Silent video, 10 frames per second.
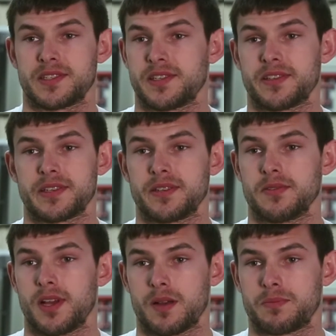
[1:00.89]
was
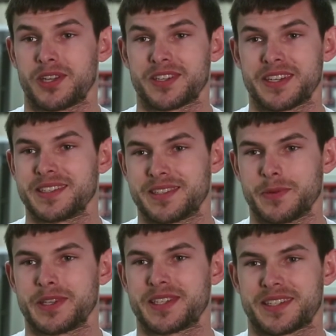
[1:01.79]
instantly uh, plugged
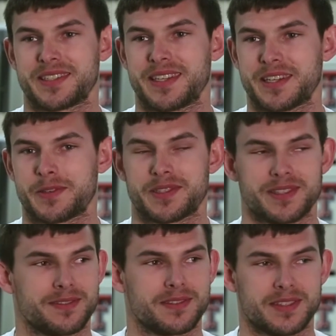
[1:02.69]
into what Texas Tech
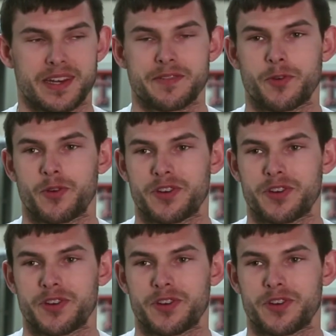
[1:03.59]
was standing